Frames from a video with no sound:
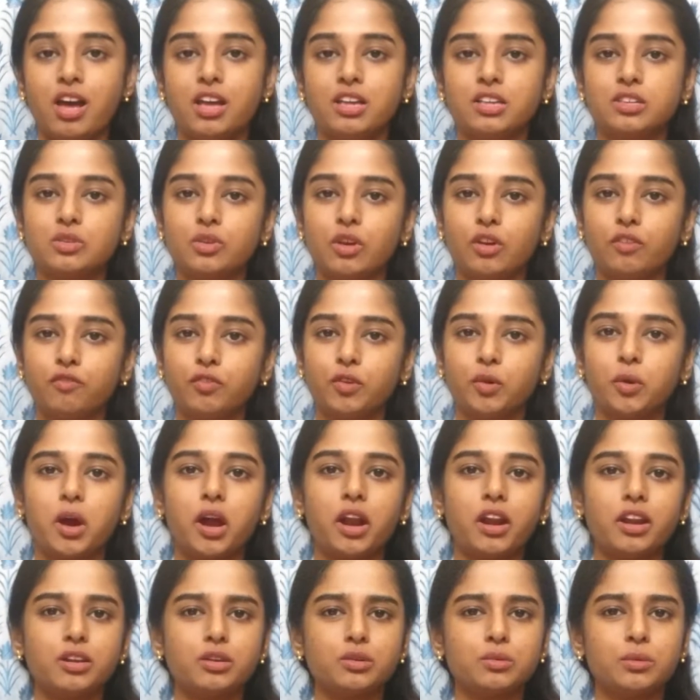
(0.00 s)
So if you
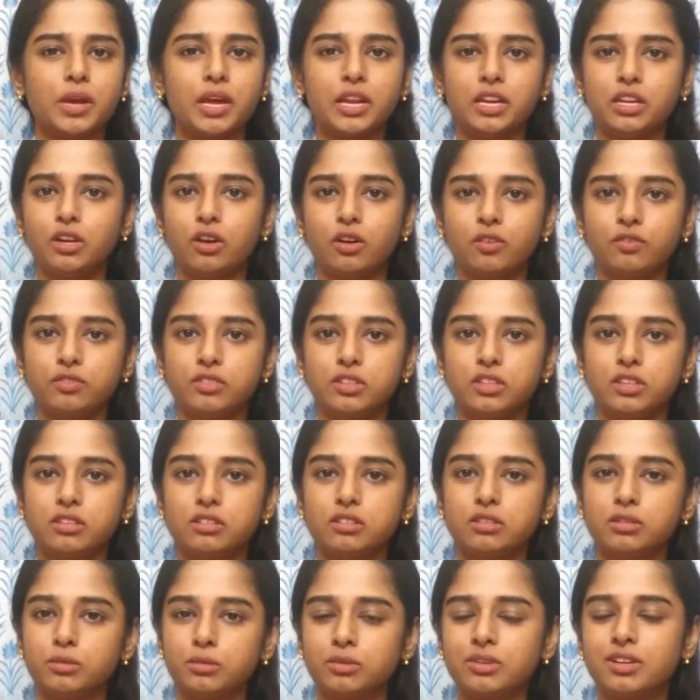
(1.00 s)
are into any of
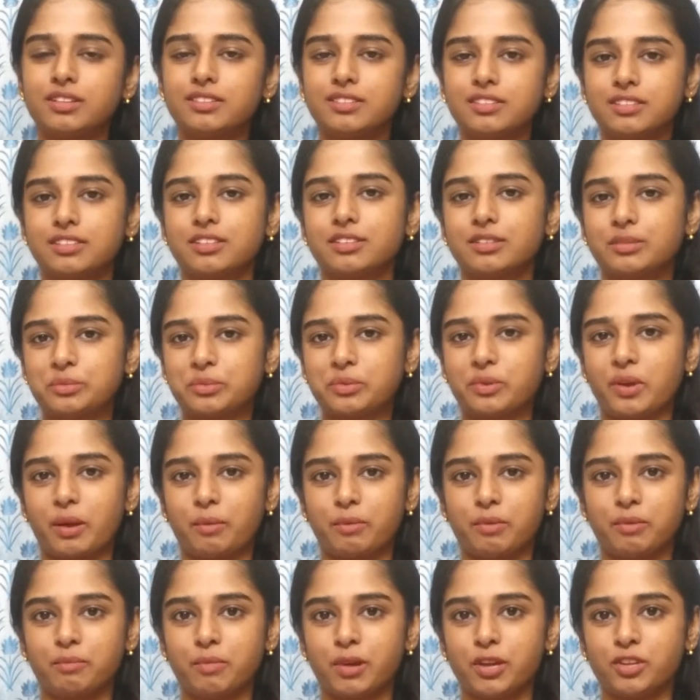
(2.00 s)
these, do consider
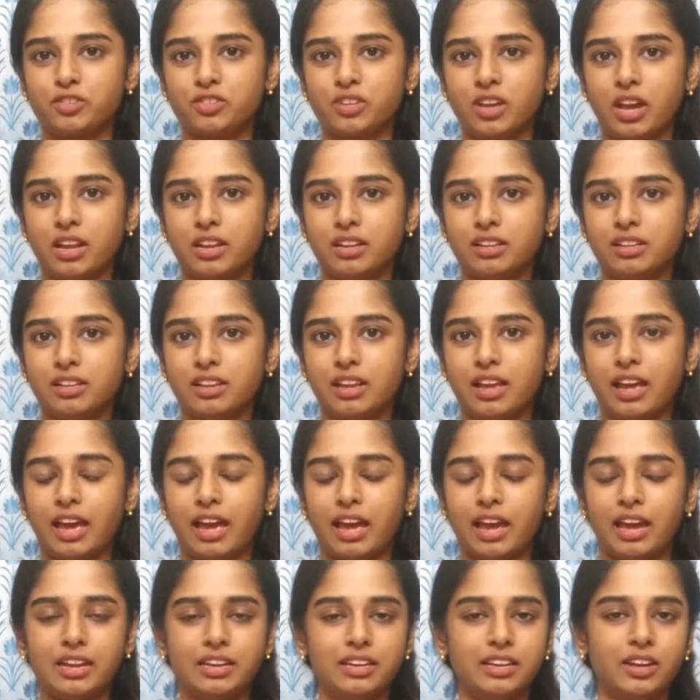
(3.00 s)
subscribing my channel
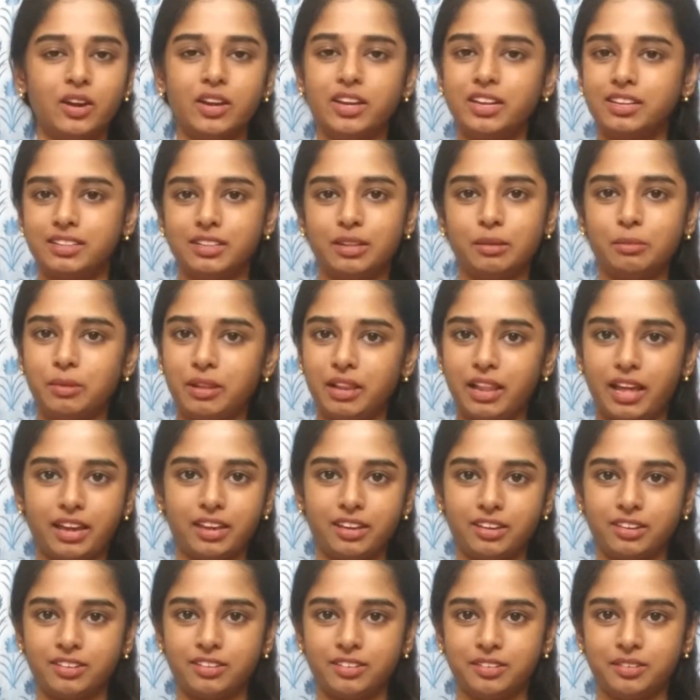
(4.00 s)
and hit the bell
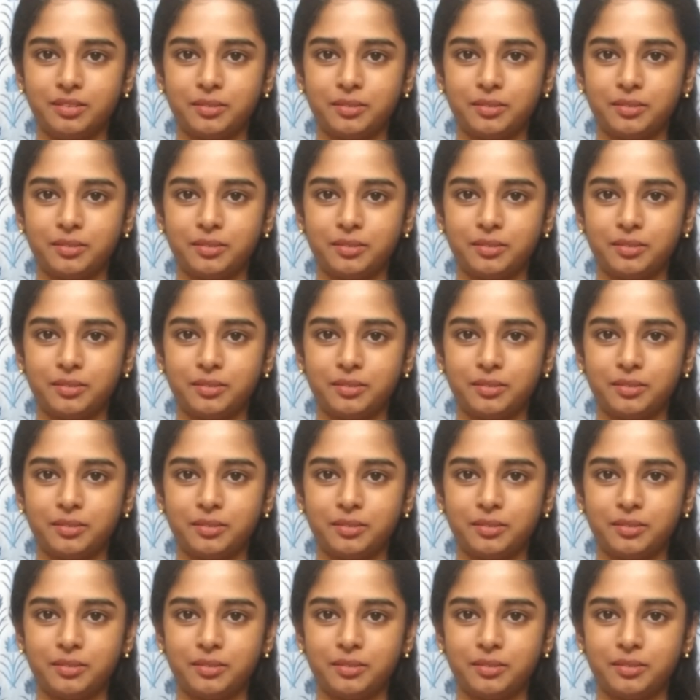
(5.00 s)
icon.